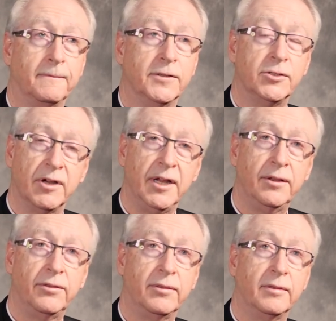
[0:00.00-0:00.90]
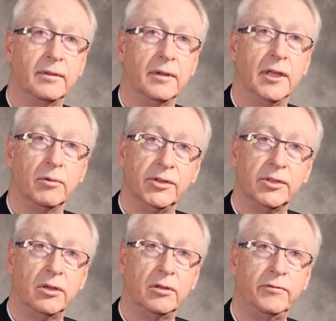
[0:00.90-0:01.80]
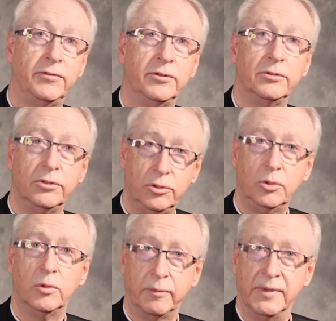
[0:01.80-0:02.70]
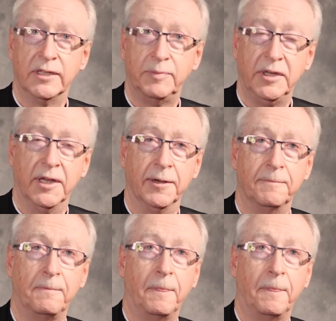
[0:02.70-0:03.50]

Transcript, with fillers: the strength and the resolve to do what must be done,